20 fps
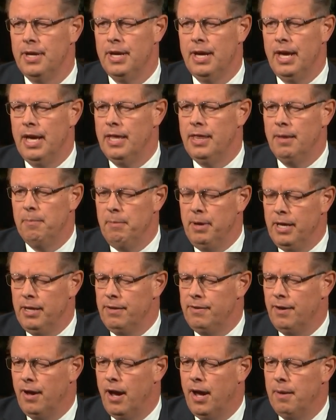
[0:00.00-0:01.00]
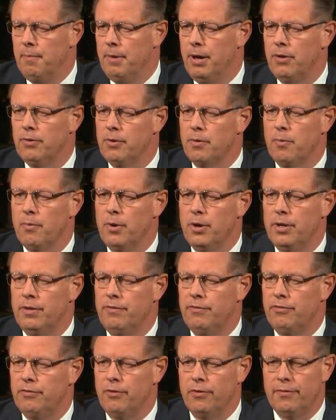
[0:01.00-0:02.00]
In the meantime, Elder Woods
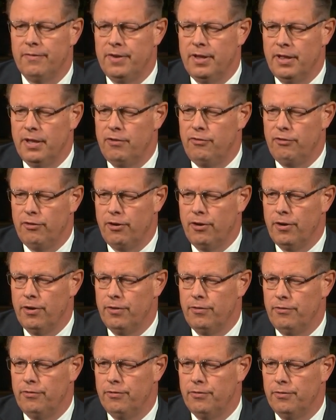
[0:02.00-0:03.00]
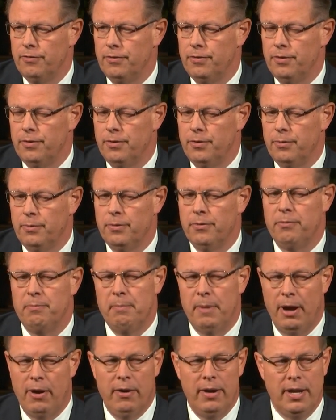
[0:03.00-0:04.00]
served in the church, was
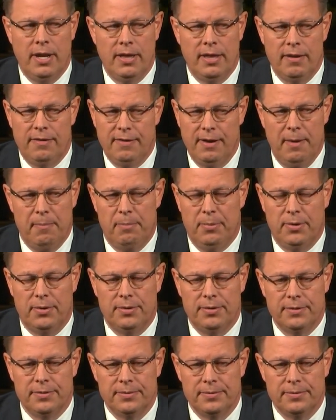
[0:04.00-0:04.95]
married in the temple,